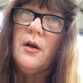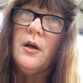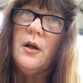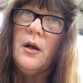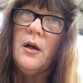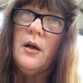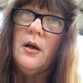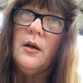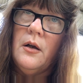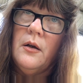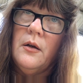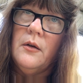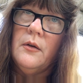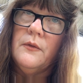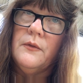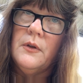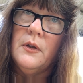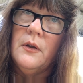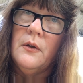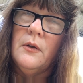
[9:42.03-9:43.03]
Uh,
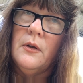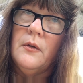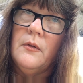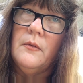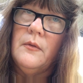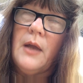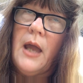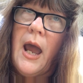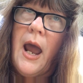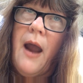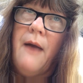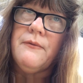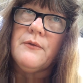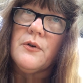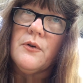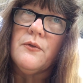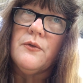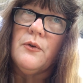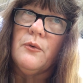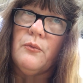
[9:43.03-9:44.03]
the
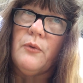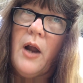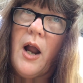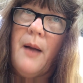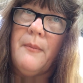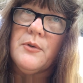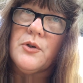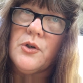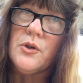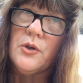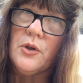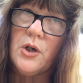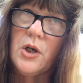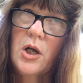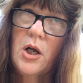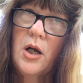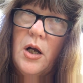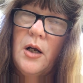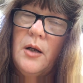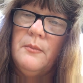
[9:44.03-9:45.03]
after the rapture
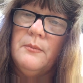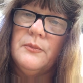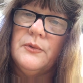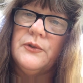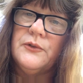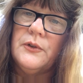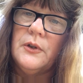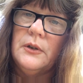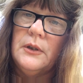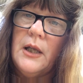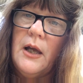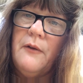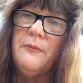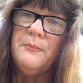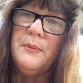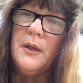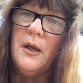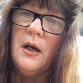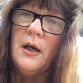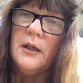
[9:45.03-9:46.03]
comes, the
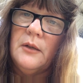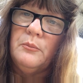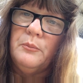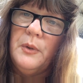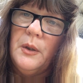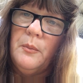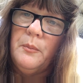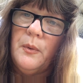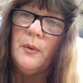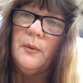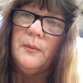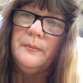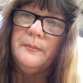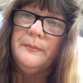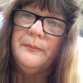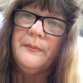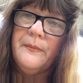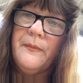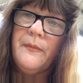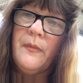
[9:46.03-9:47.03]
left behind people,
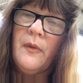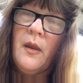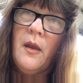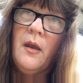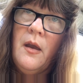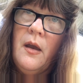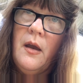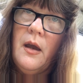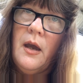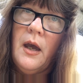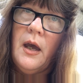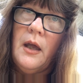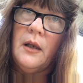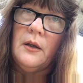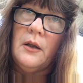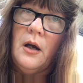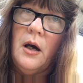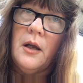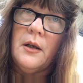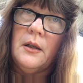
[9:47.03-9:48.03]

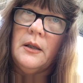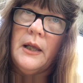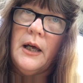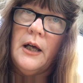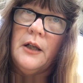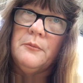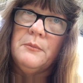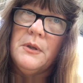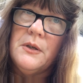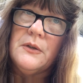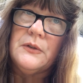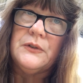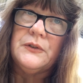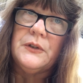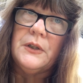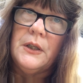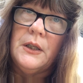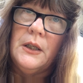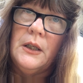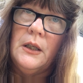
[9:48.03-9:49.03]
and God allowed me to
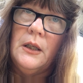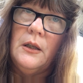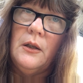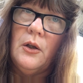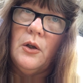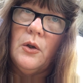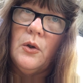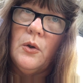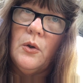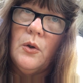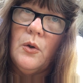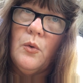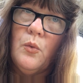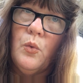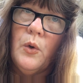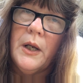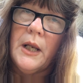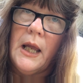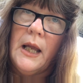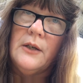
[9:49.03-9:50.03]
see
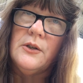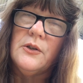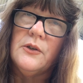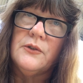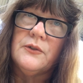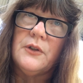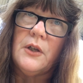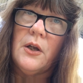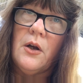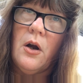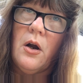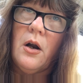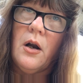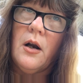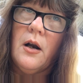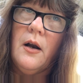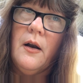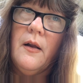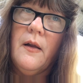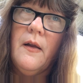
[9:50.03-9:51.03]
what ages they
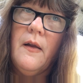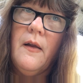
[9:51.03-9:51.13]
are.